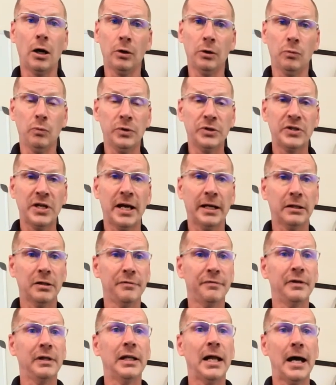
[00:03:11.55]
with
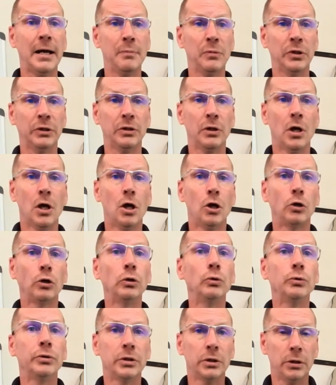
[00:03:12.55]
active alignment
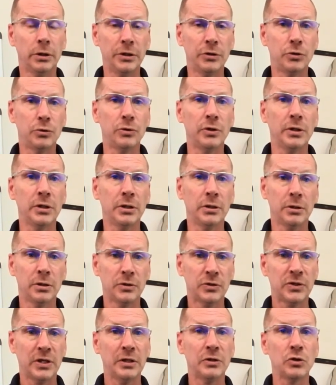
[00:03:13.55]
glued into the
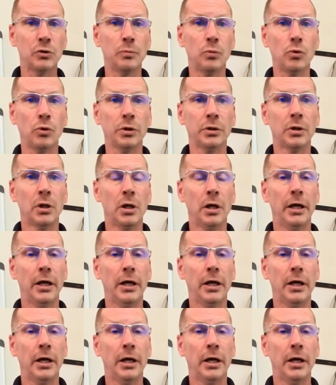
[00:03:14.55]
sensor board,